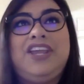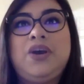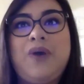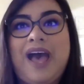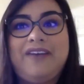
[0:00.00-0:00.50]

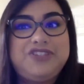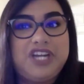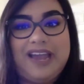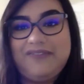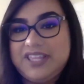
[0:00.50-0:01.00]
after
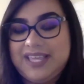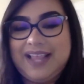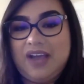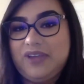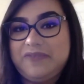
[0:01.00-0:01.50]
everything
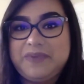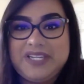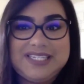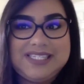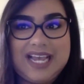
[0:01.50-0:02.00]
that we've been
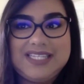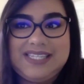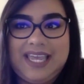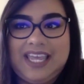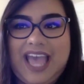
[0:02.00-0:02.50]
discussing,